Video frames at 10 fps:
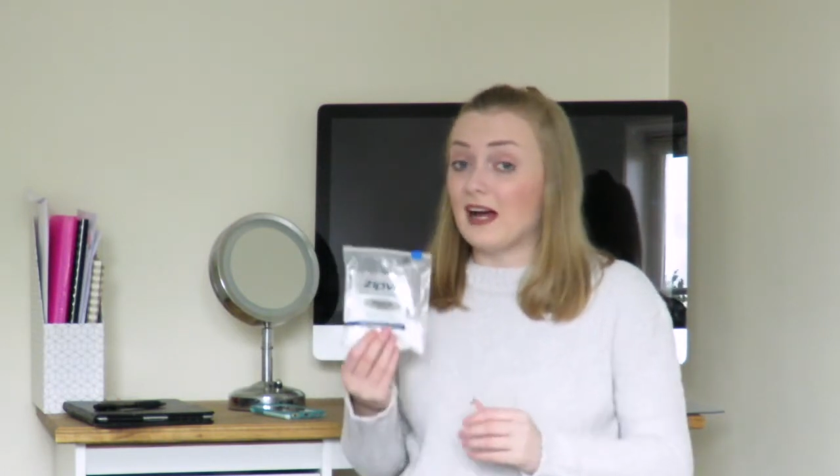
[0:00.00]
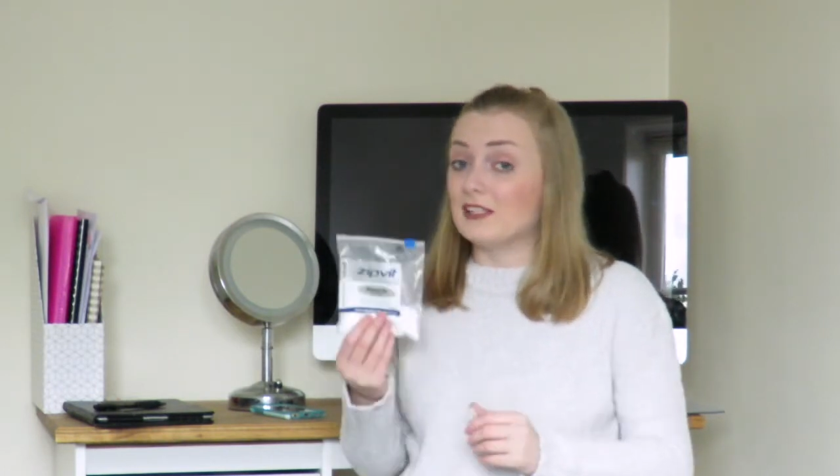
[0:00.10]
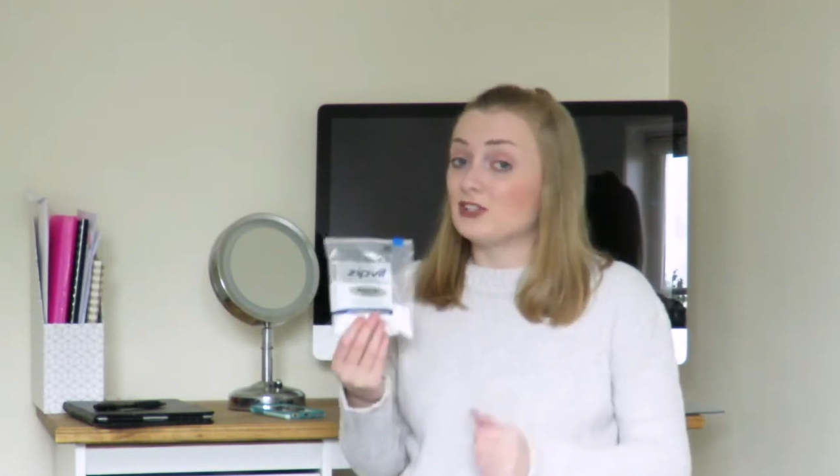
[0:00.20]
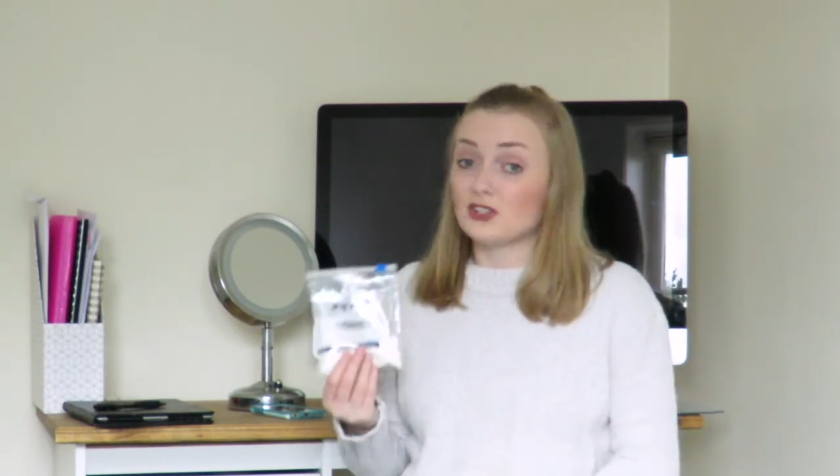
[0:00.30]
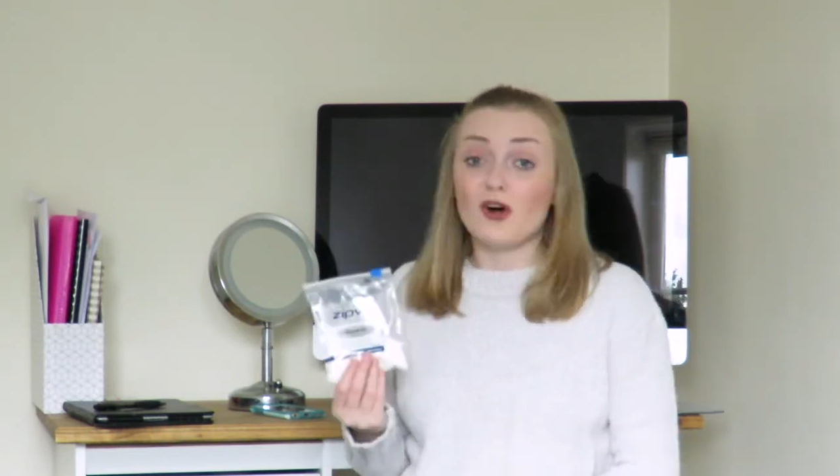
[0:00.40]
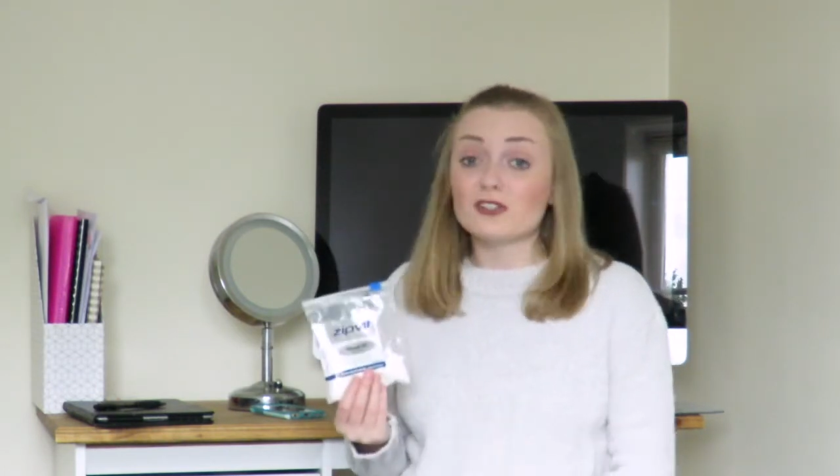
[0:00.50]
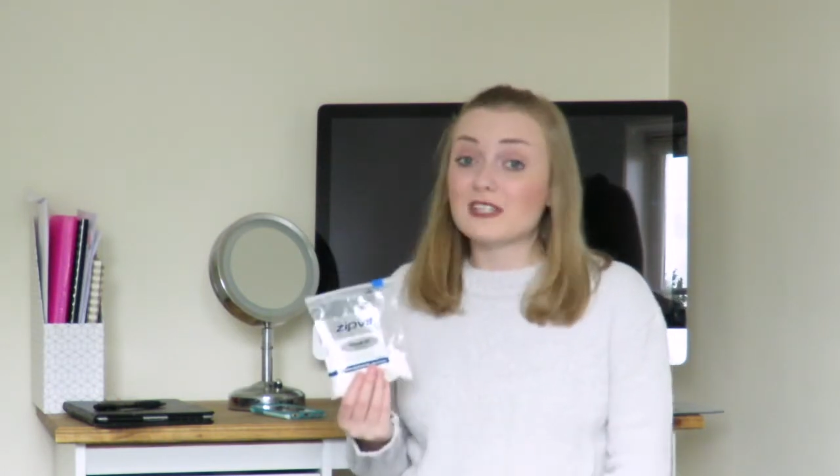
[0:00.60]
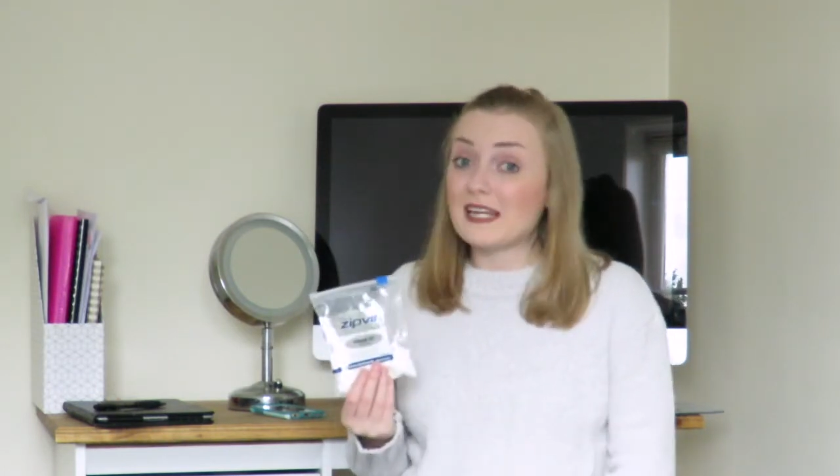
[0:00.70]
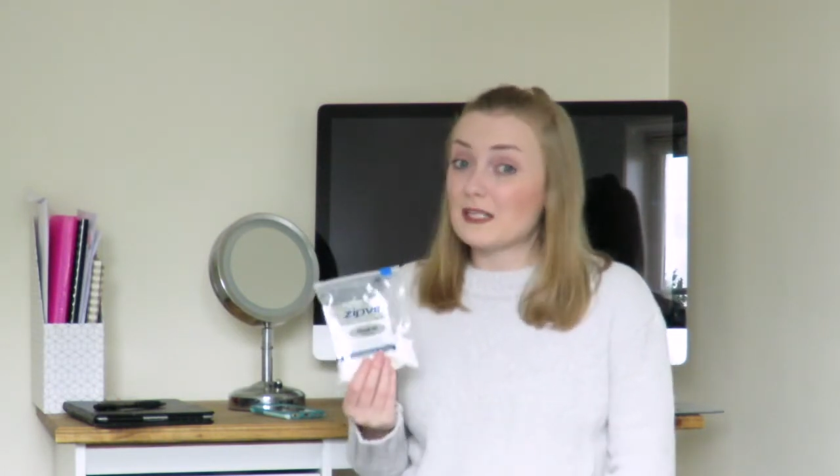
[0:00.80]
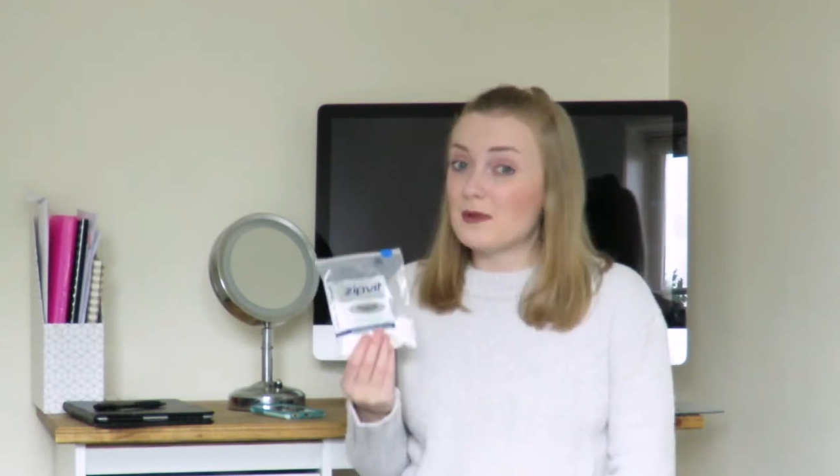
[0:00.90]
and start
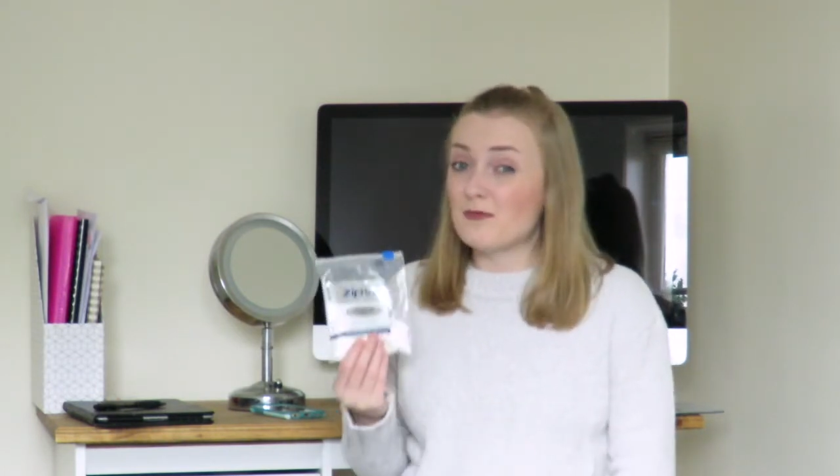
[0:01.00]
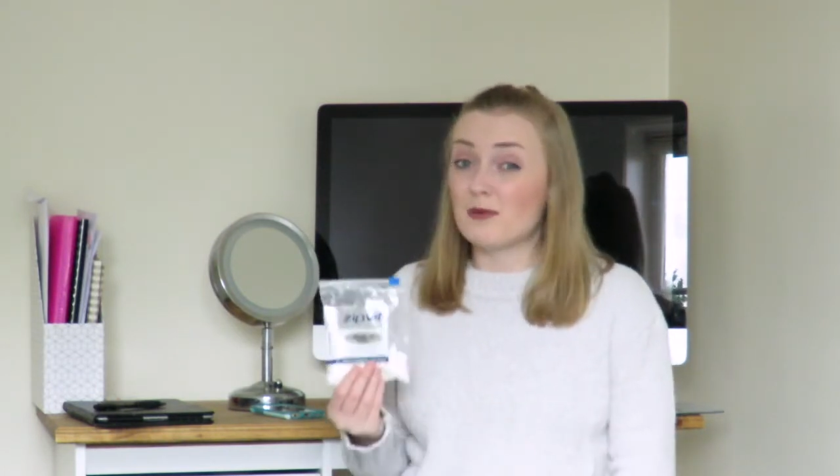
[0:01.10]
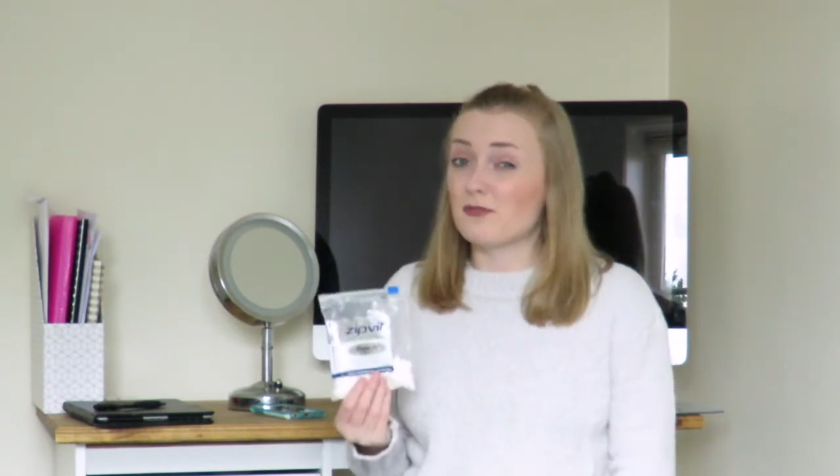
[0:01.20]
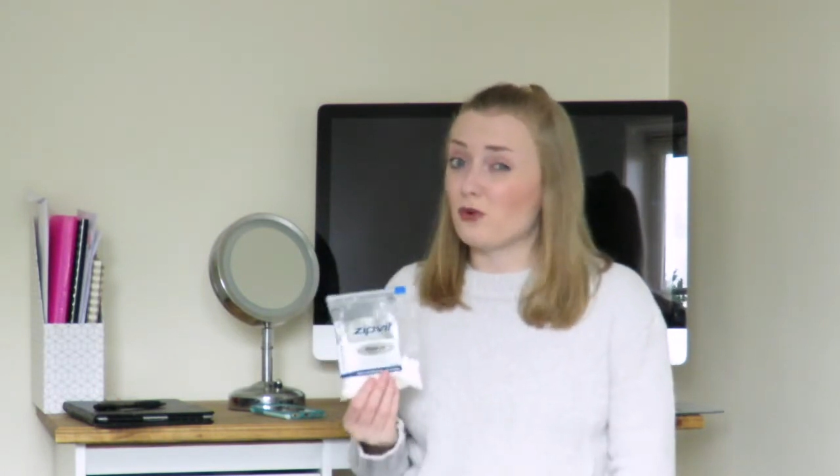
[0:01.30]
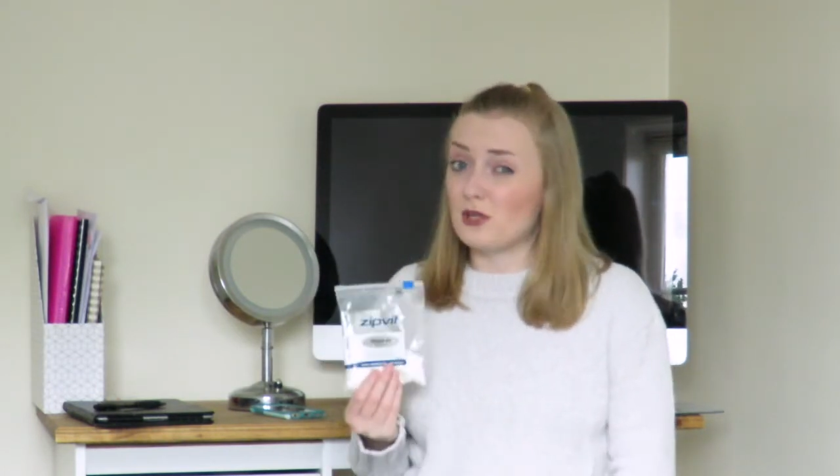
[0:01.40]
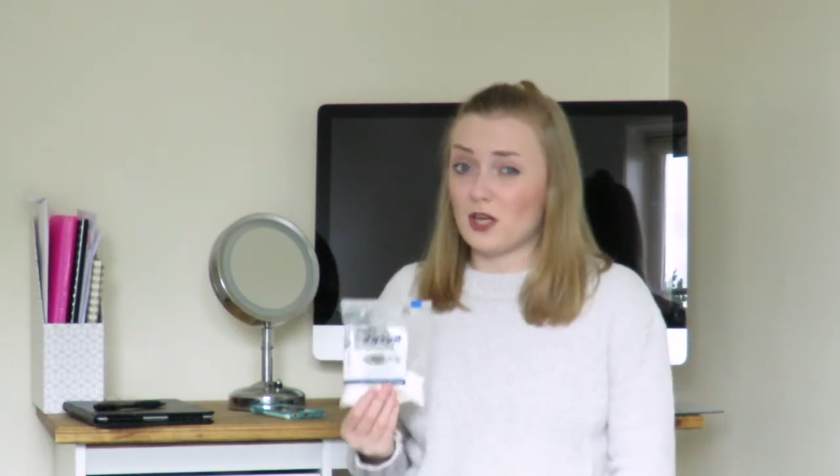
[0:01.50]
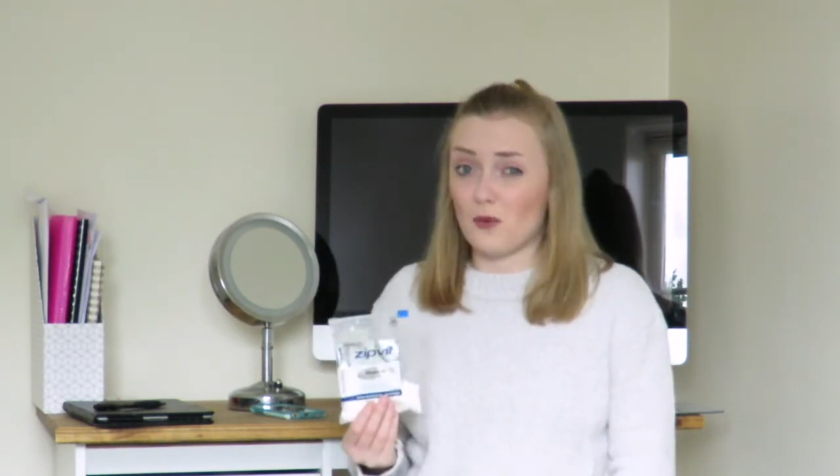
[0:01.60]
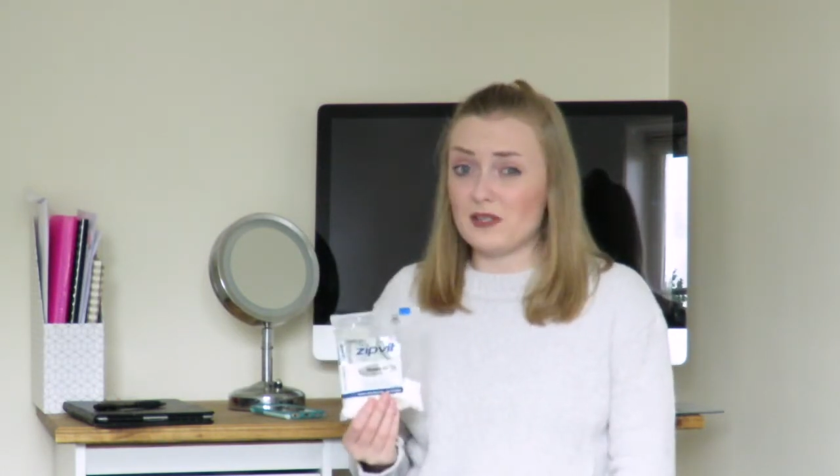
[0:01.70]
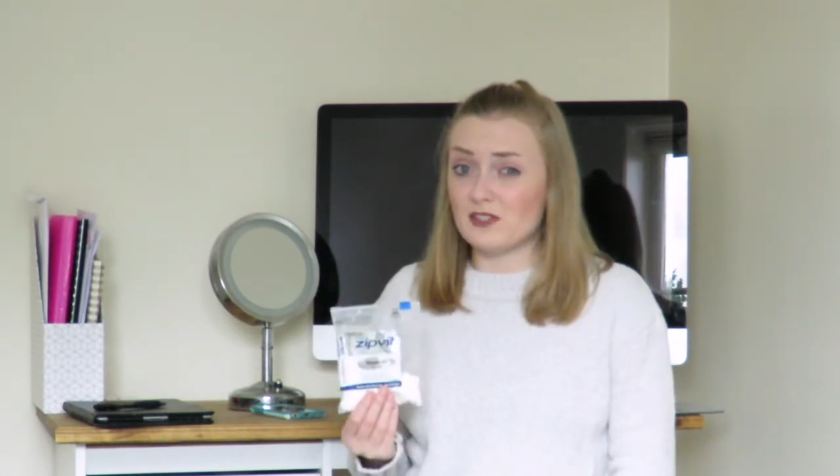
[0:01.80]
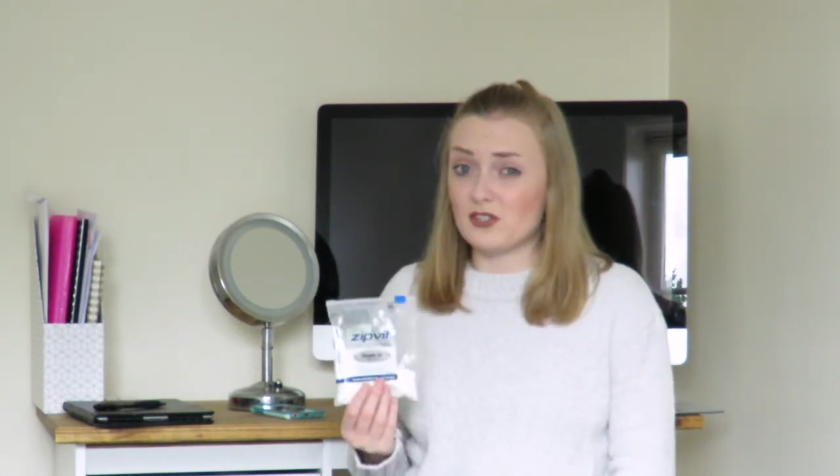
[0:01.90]
taking them even before you
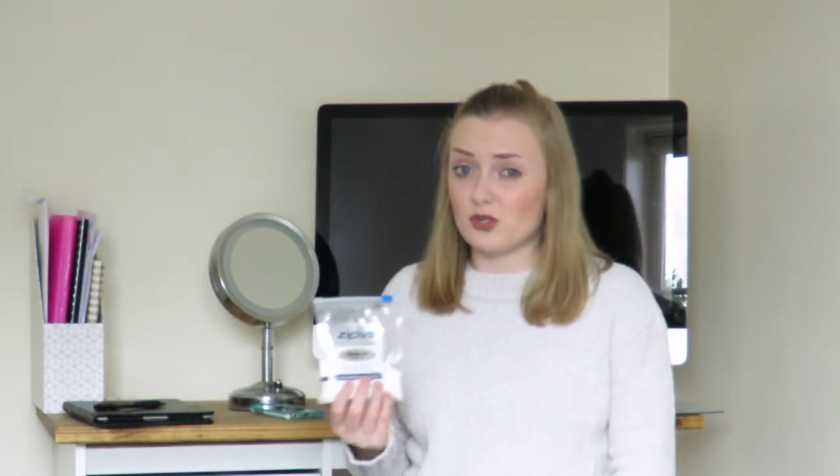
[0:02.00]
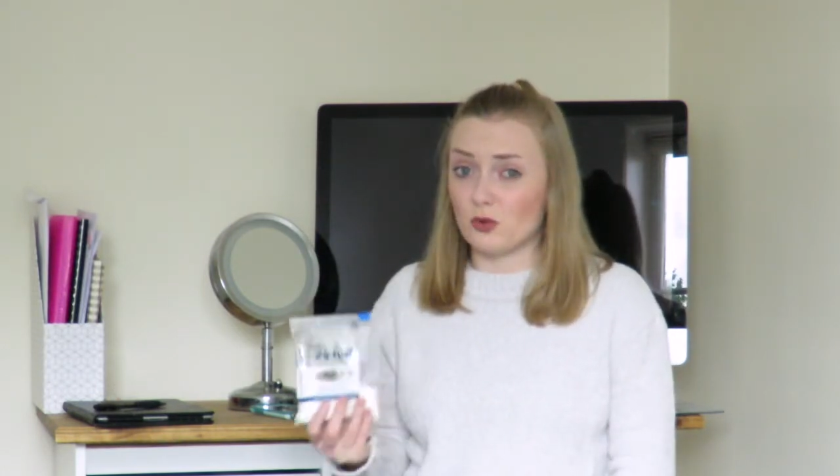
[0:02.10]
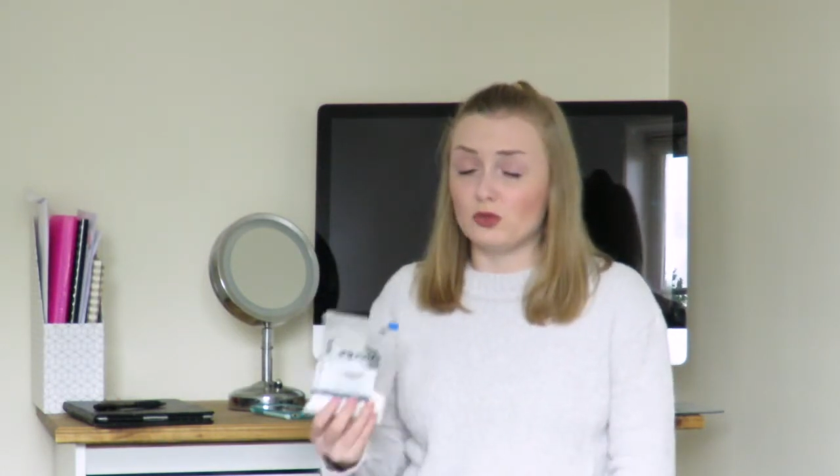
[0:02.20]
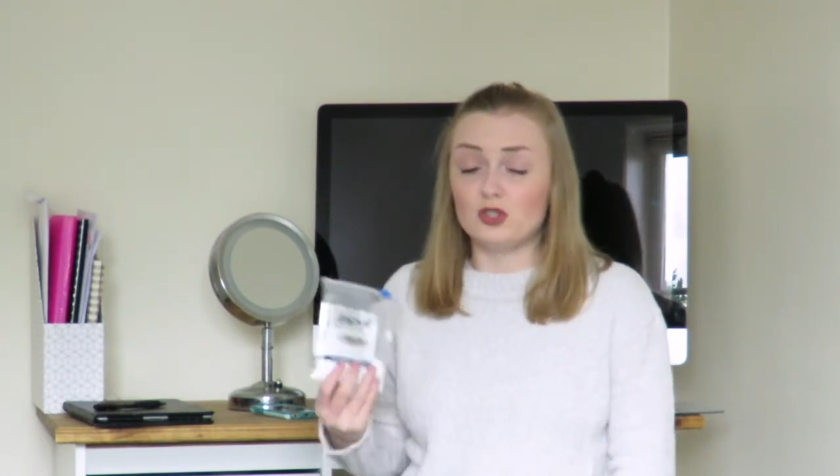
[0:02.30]
go into school,